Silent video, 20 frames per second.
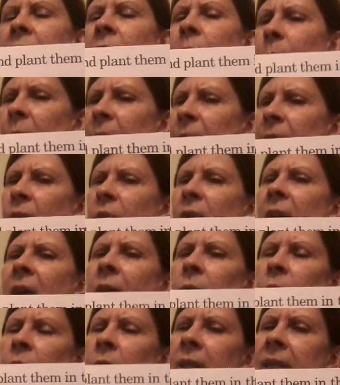But they're
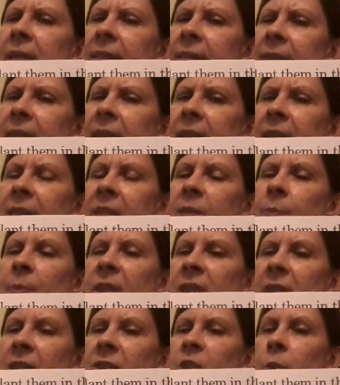not really seeds
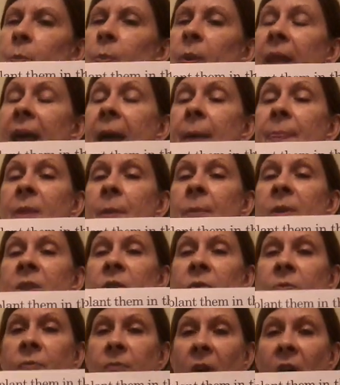because you plant them in the
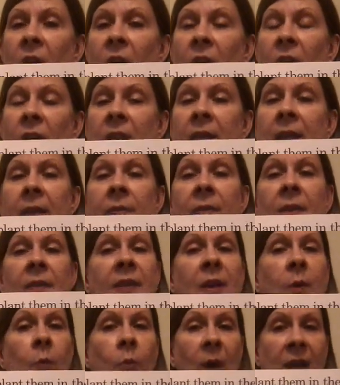fall and then
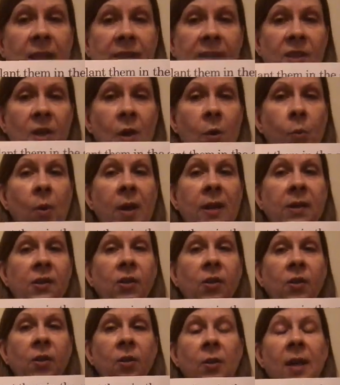they rest all
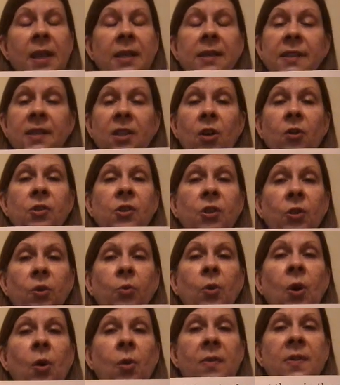winter and start to
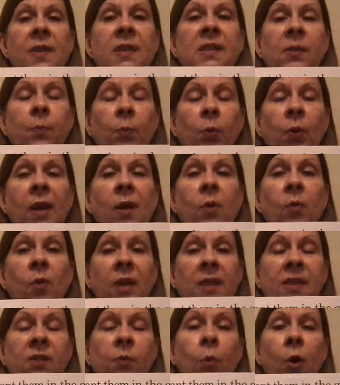grow in the spring when
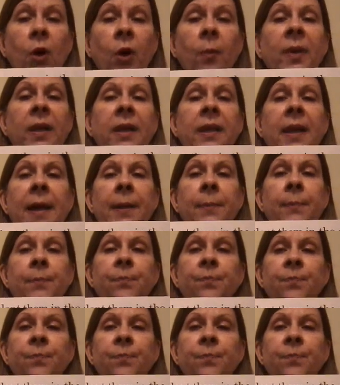it's warm again.